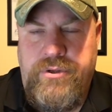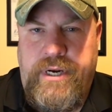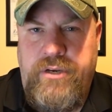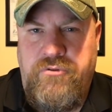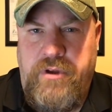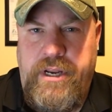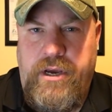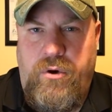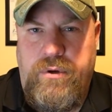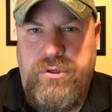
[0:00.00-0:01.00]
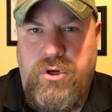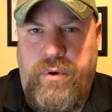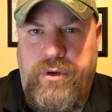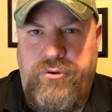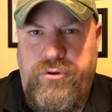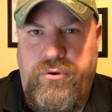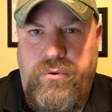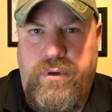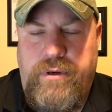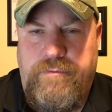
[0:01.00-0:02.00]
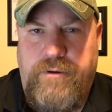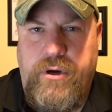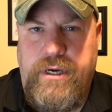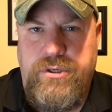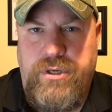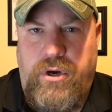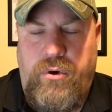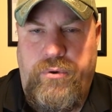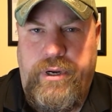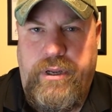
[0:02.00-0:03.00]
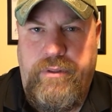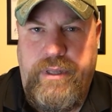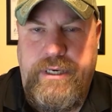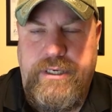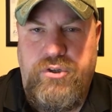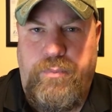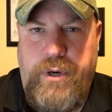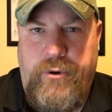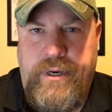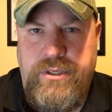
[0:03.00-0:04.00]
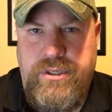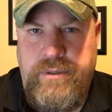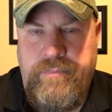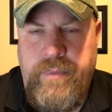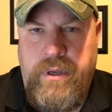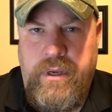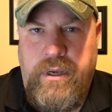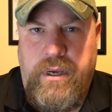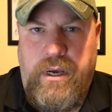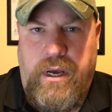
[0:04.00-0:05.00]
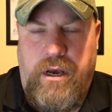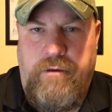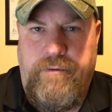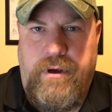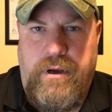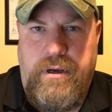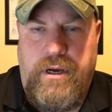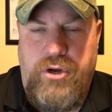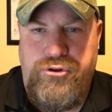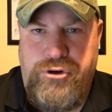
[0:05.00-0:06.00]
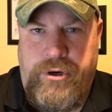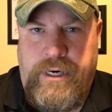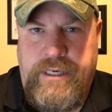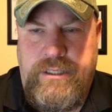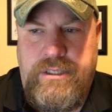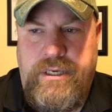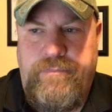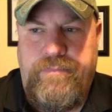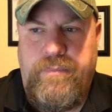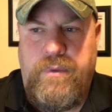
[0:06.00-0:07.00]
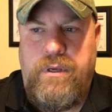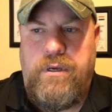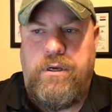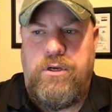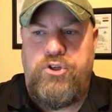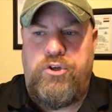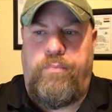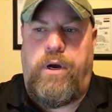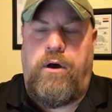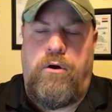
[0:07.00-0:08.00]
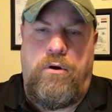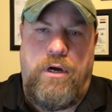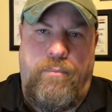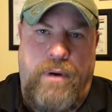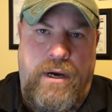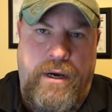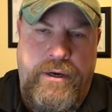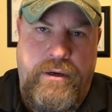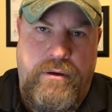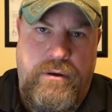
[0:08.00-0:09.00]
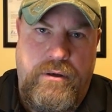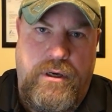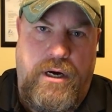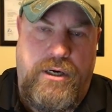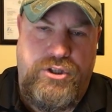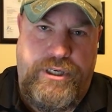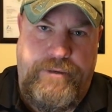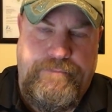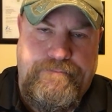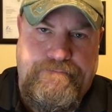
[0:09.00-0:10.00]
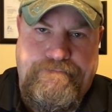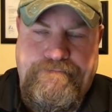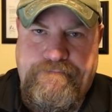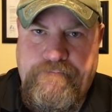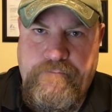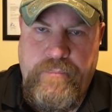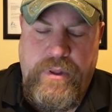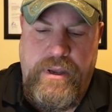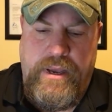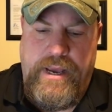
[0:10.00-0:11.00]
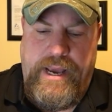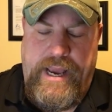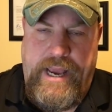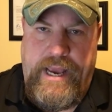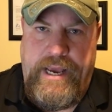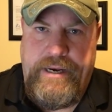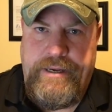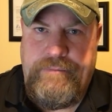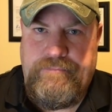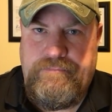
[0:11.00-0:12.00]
Today's video is going to focus on the disappearance of journalist Jamal Ahmad Khashoggi and